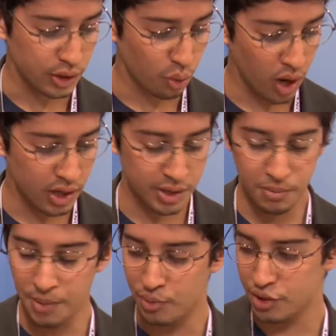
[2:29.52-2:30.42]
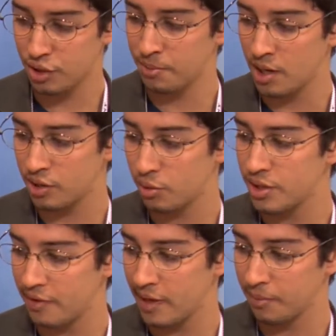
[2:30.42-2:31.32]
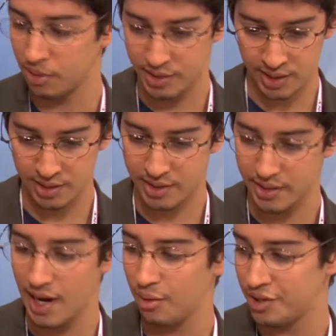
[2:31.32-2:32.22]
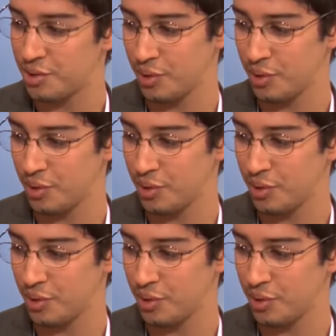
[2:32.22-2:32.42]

The wireless blood pressure monitor is available since now this